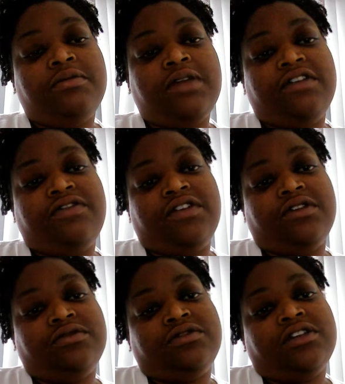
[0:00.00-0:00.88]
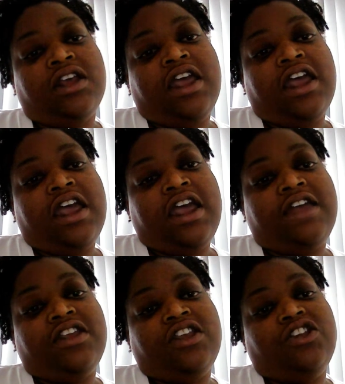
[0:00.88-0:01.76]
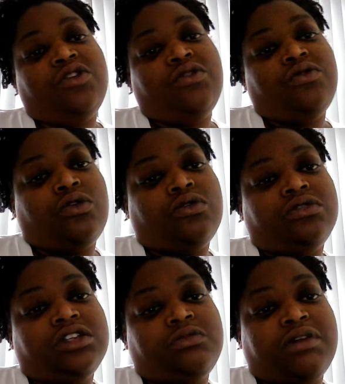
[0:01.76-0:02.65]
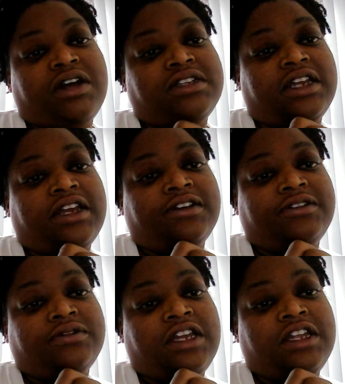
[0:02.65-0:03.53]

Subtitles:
headphones, and then you hold this button down